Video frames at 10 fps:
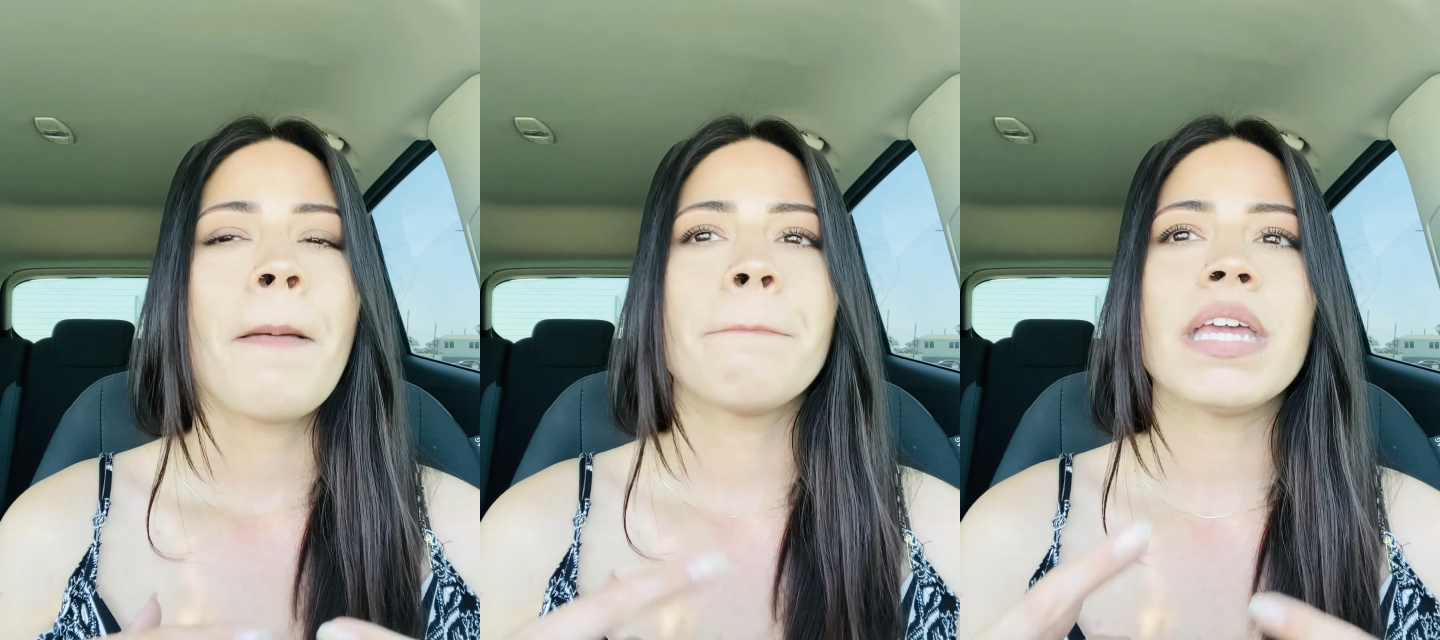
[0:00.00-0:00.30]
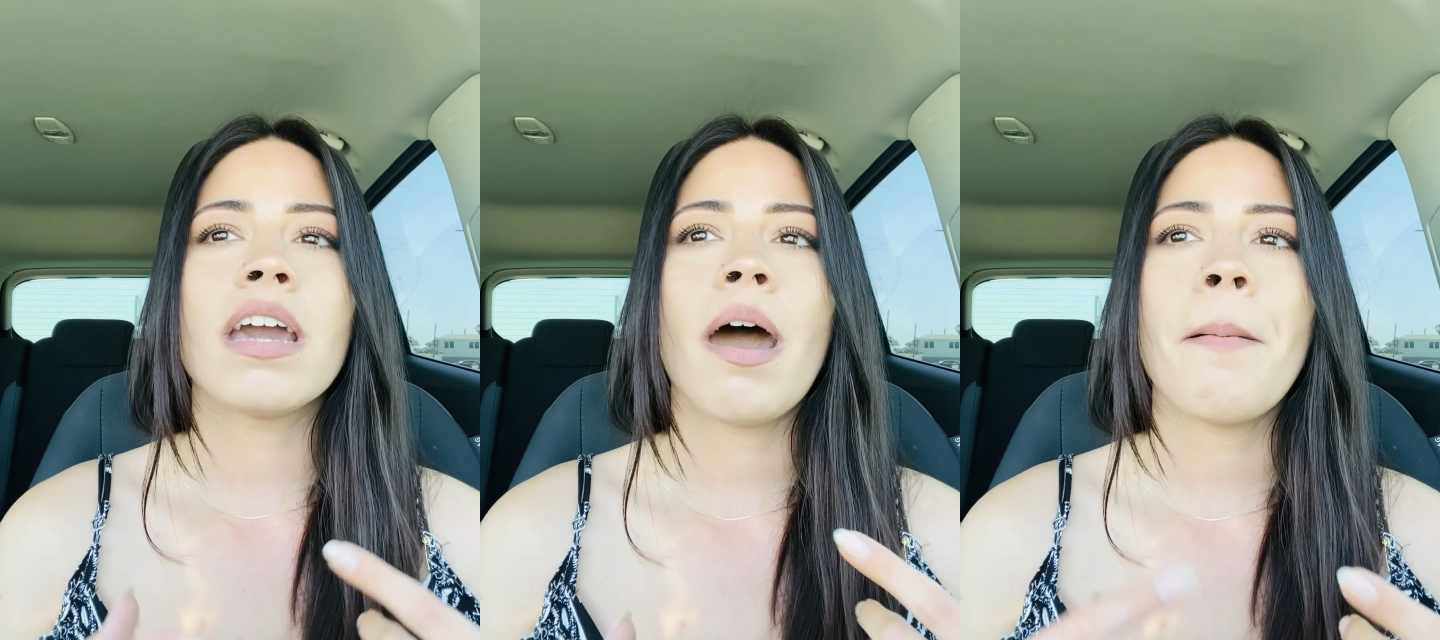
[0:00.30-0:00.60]

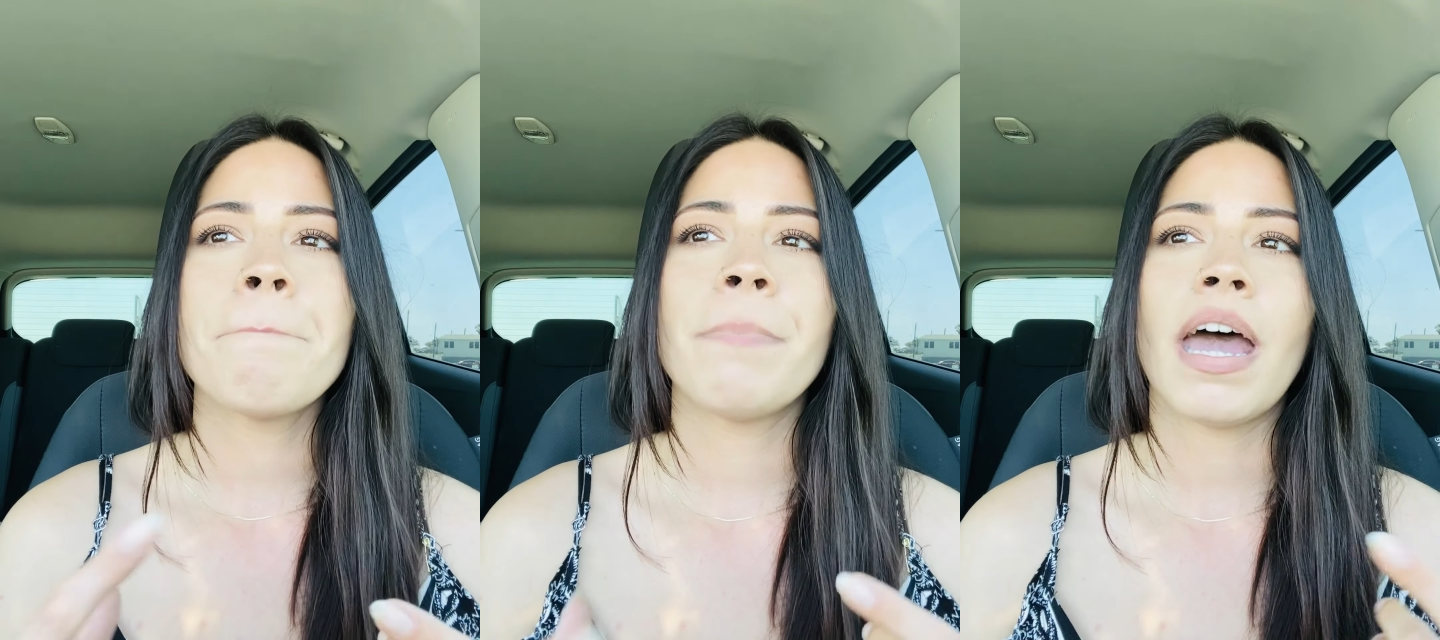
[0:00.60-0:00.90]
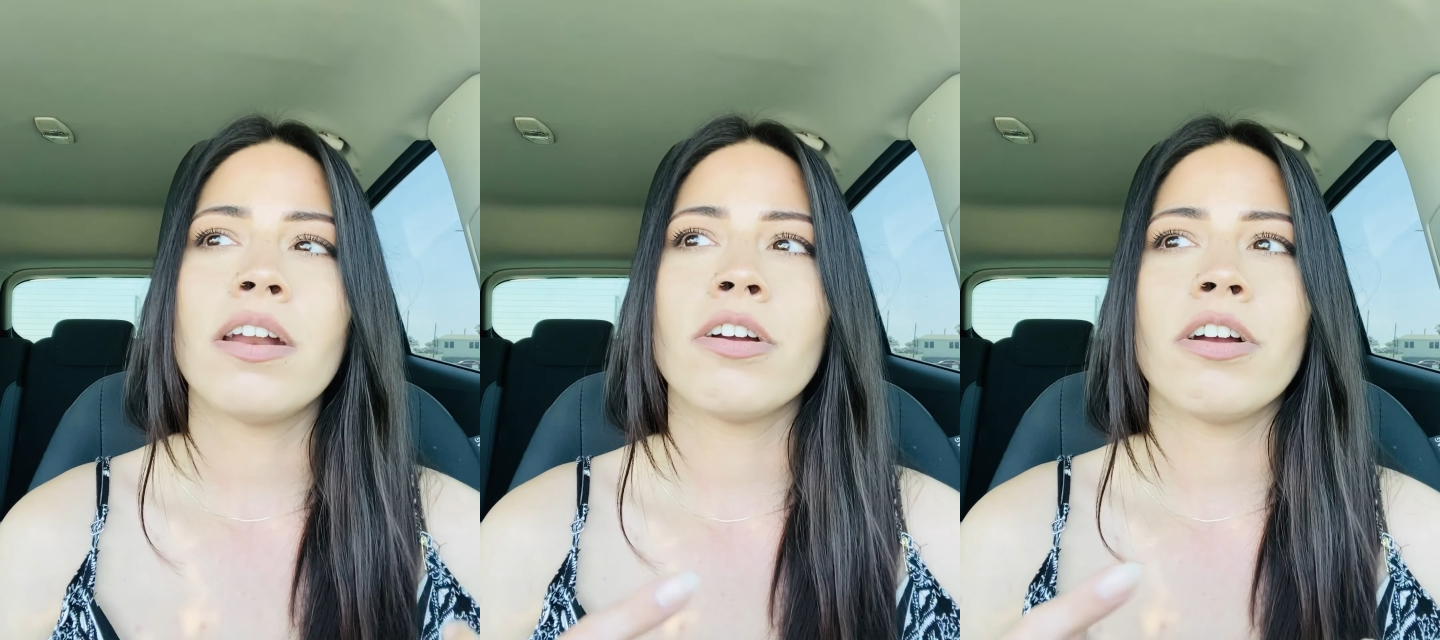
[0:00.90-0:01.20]
become
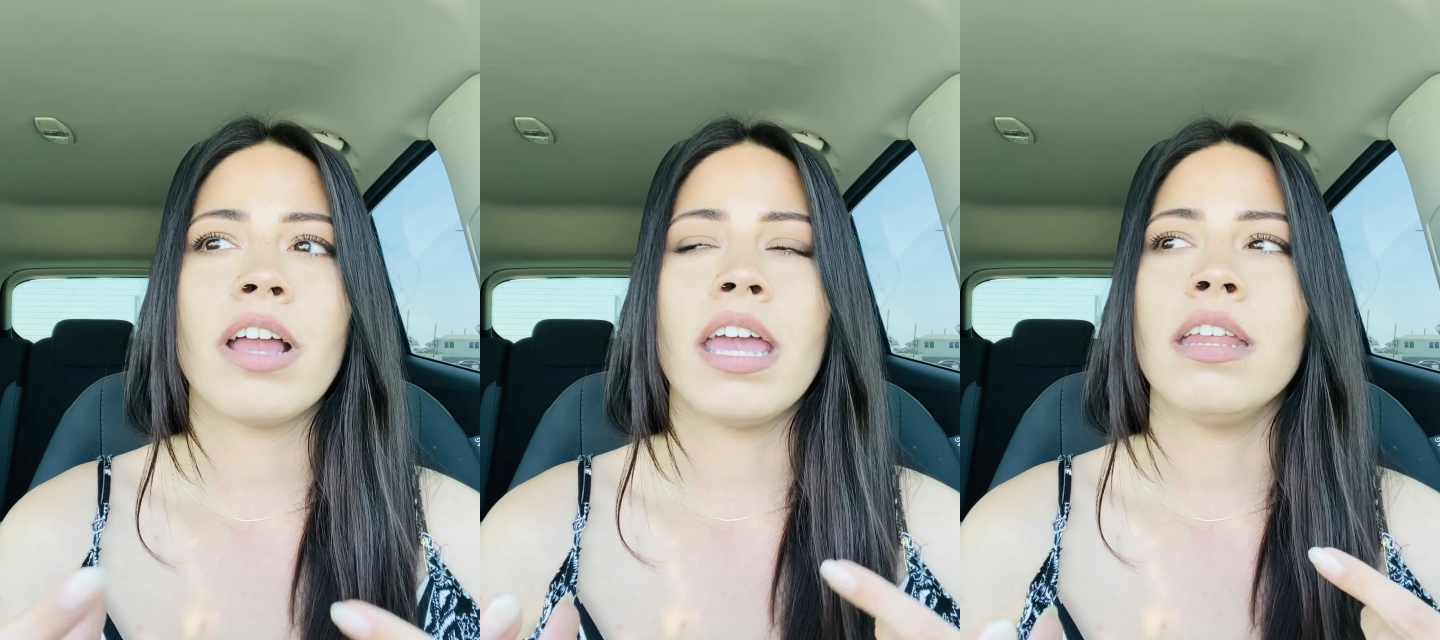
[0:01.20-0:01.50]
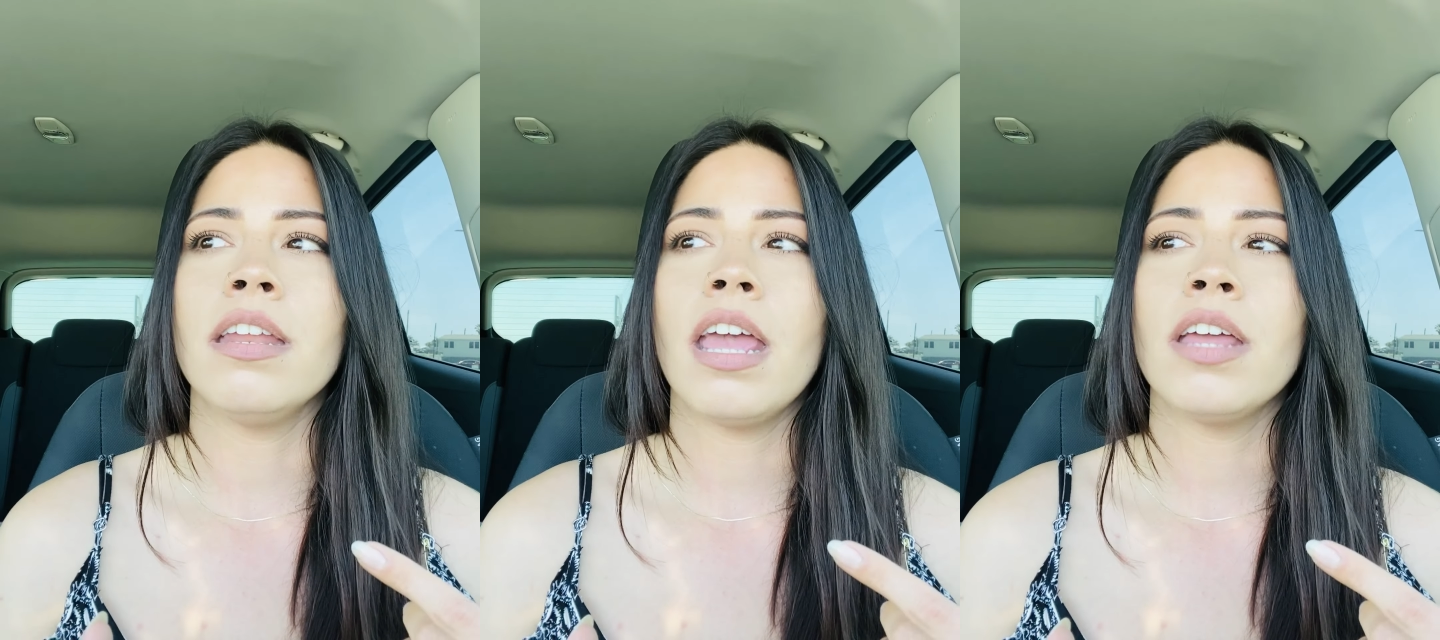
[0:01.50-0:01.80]
better
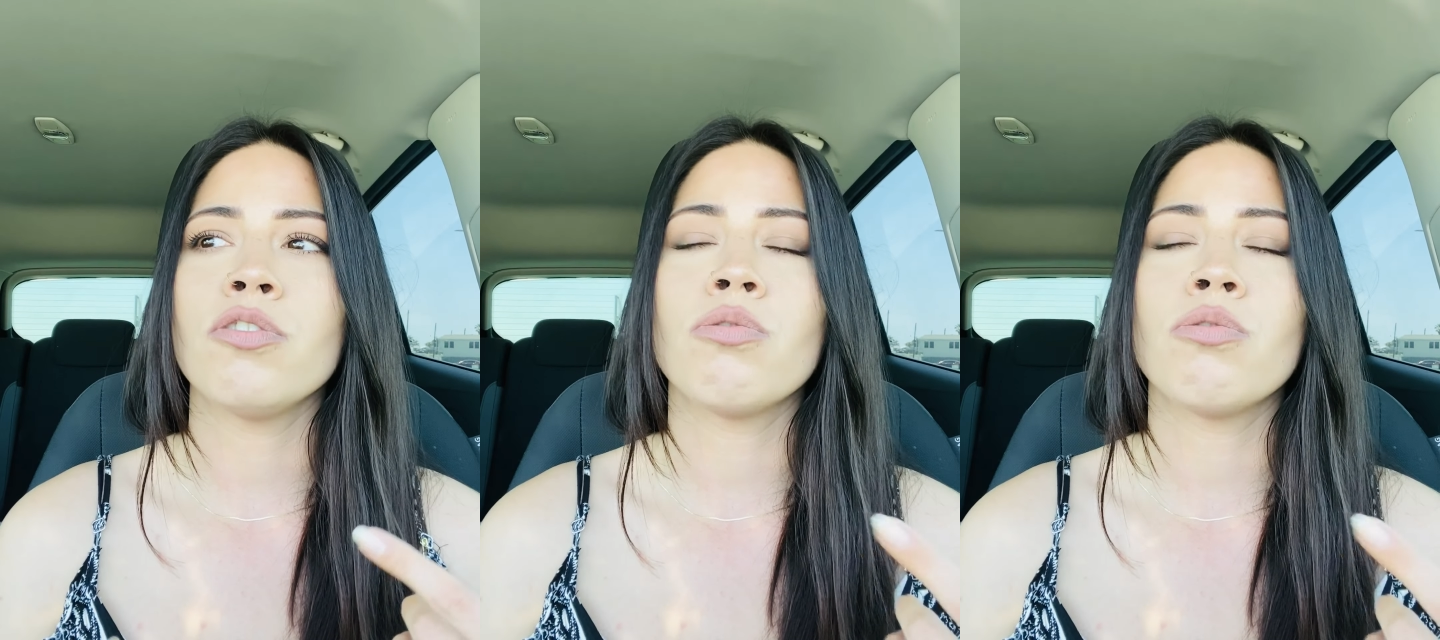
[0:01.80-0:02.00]
and